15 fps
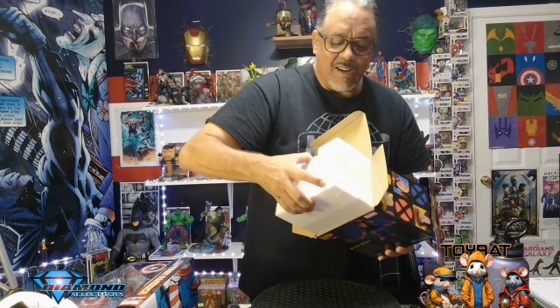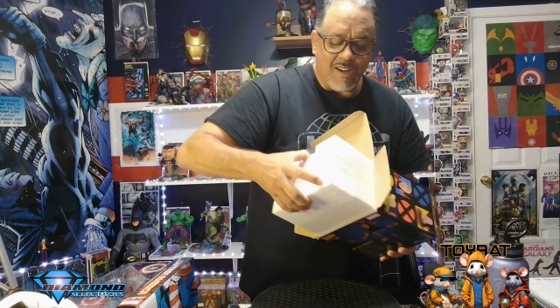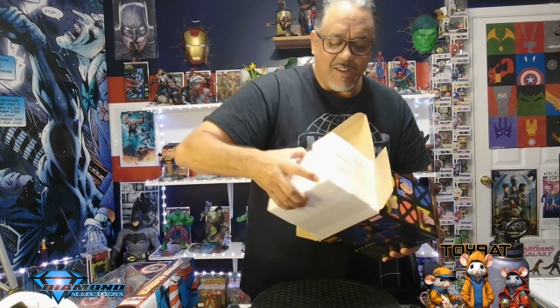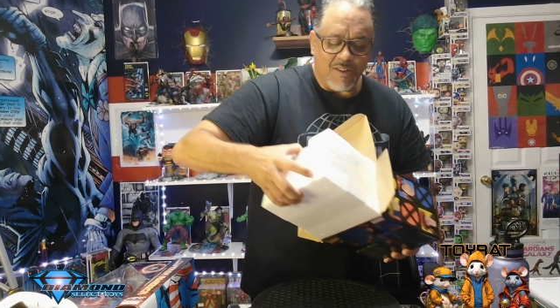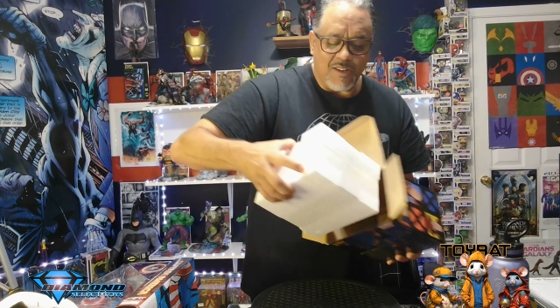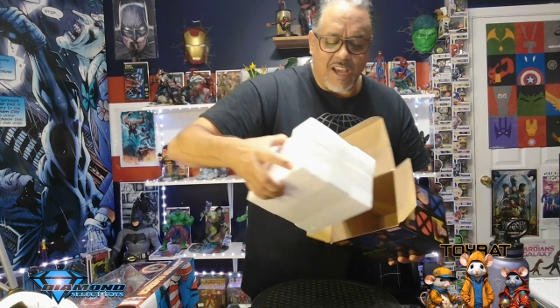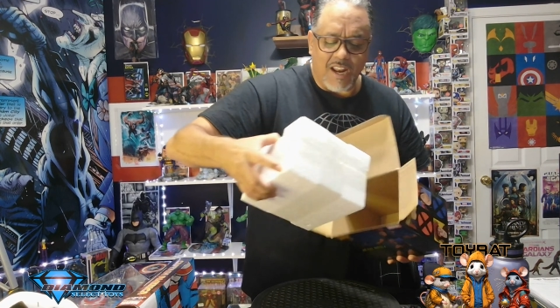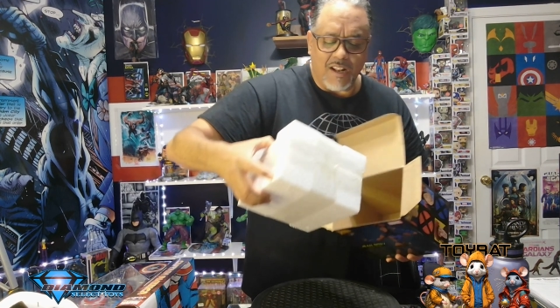
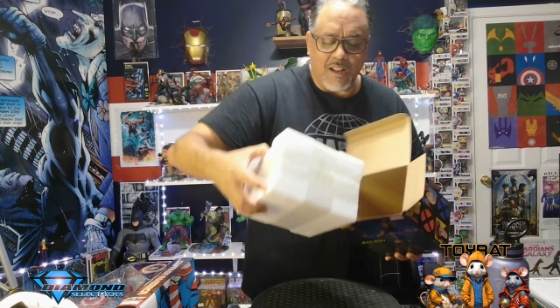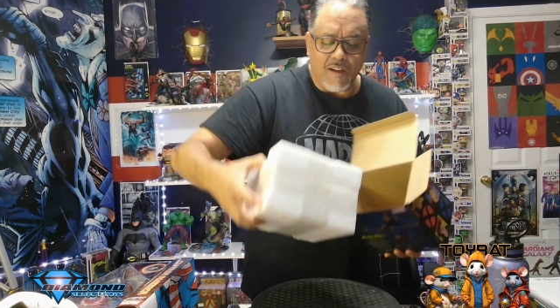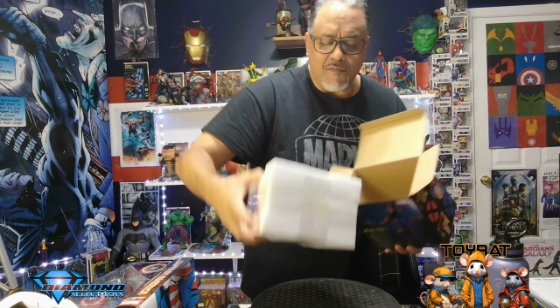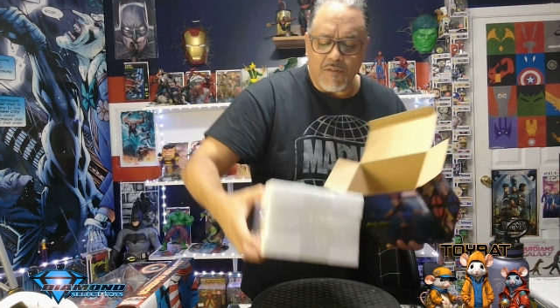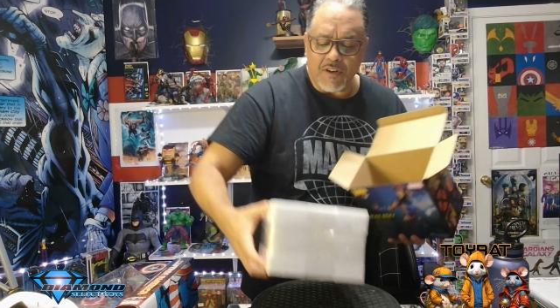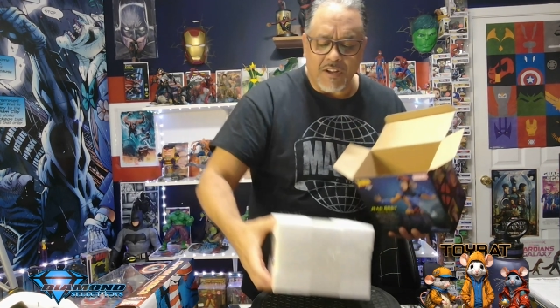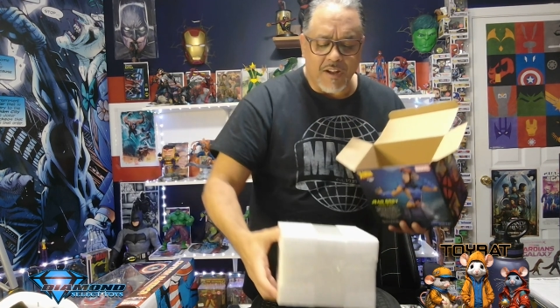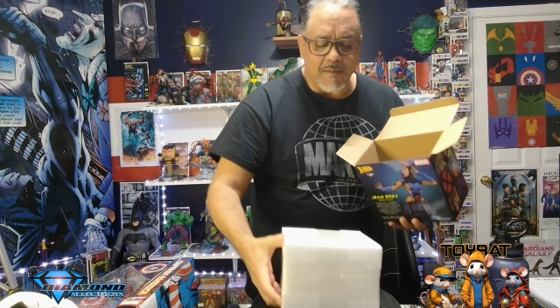you gotta love
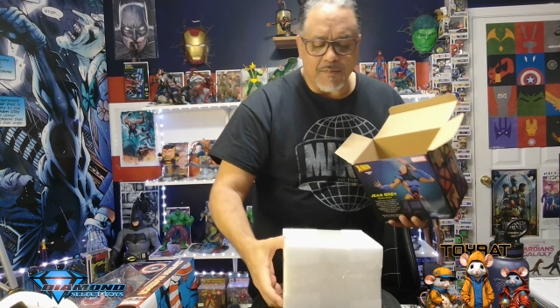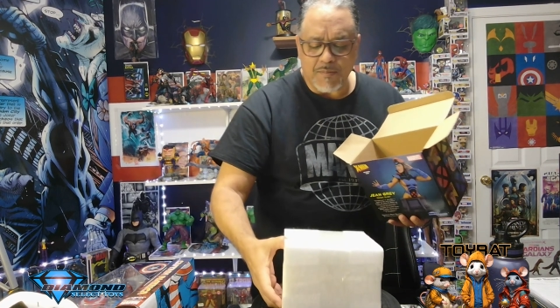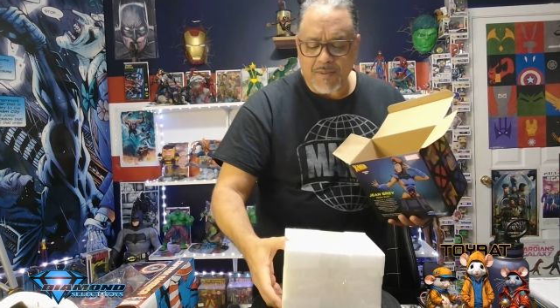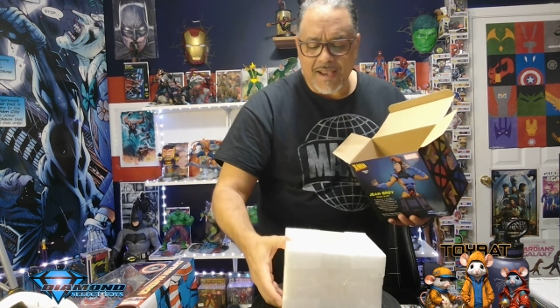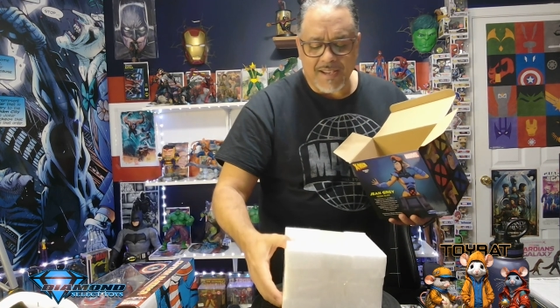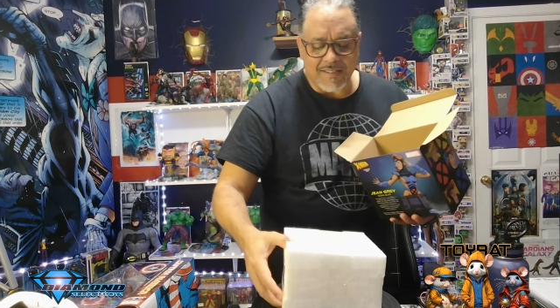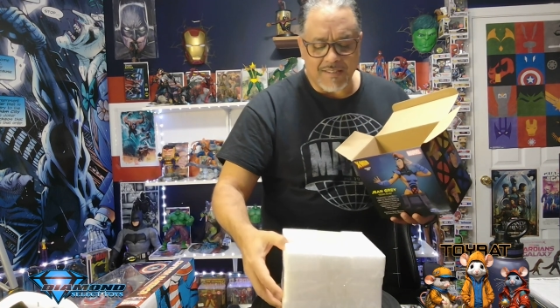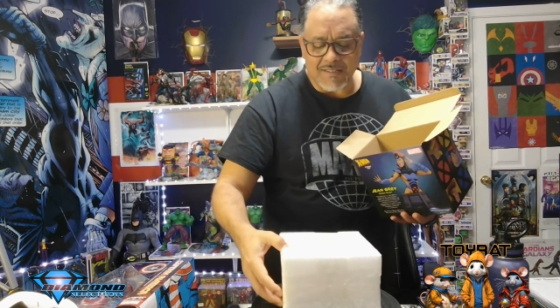when it comes
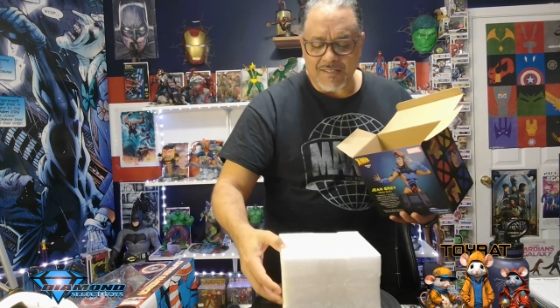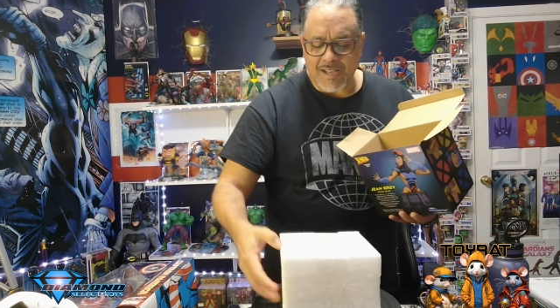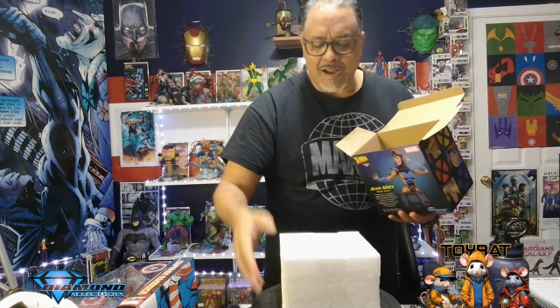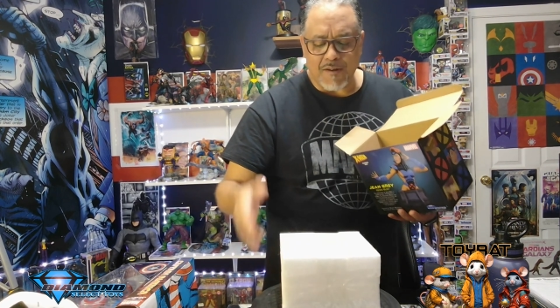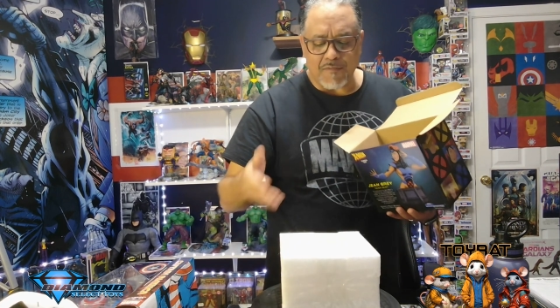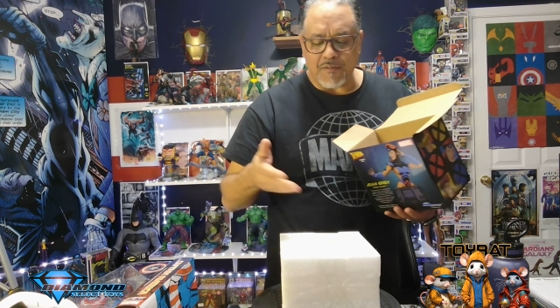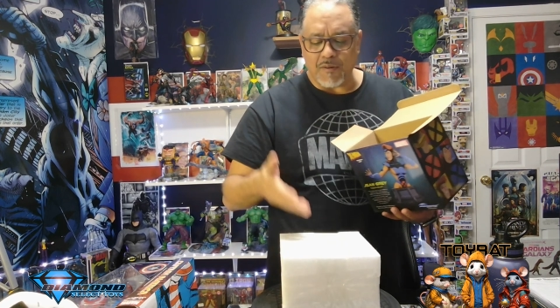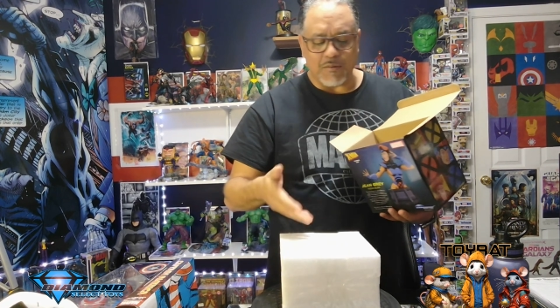back in
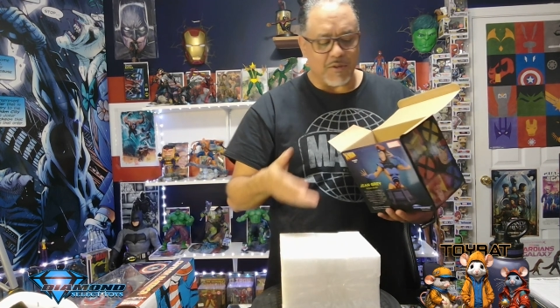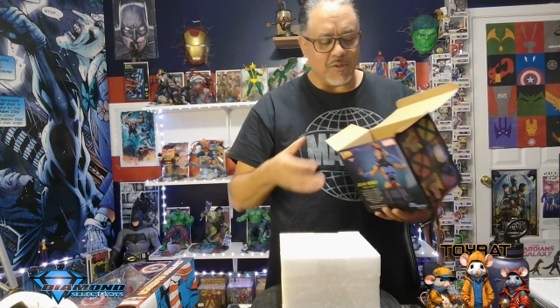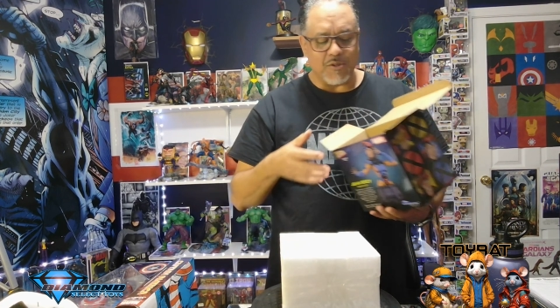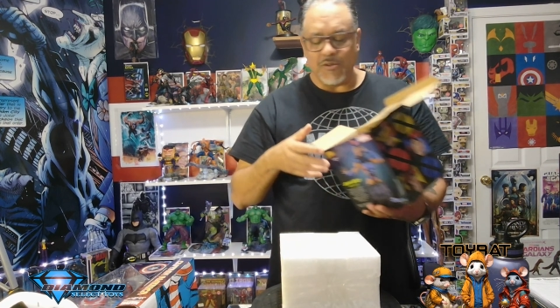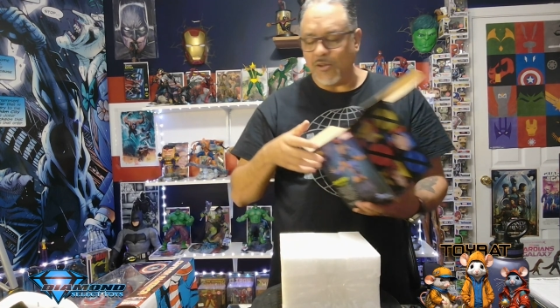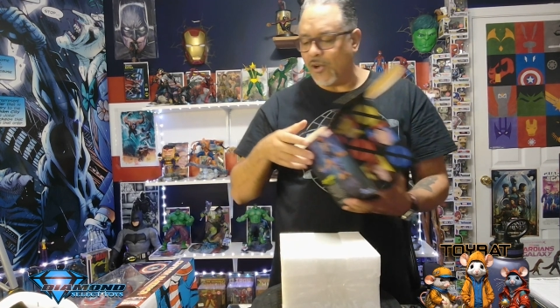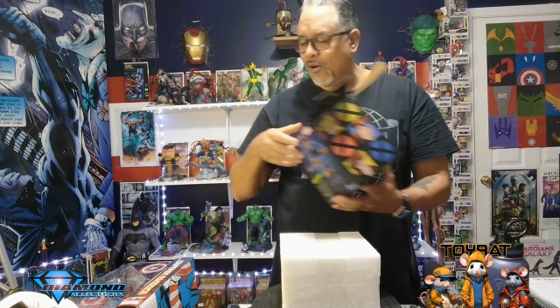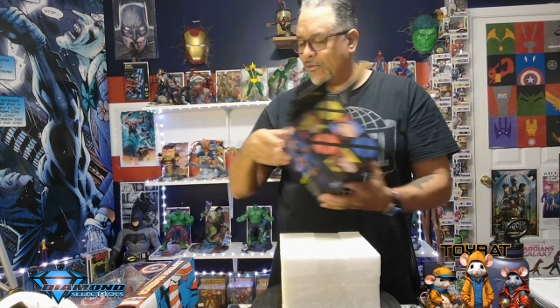styrofoam because you
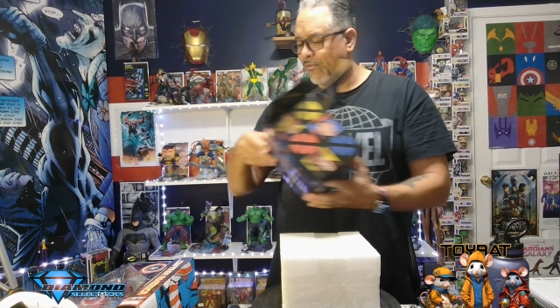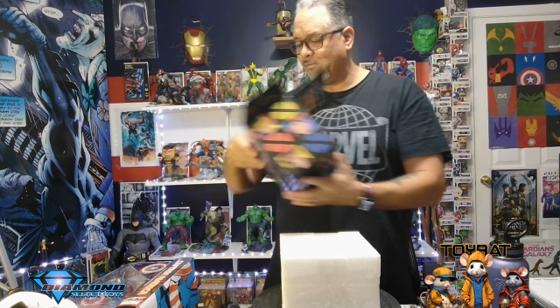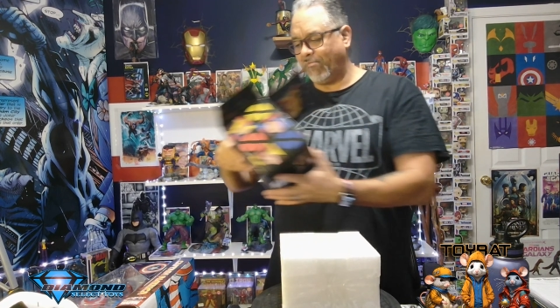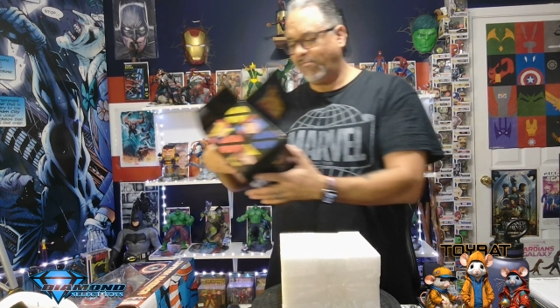know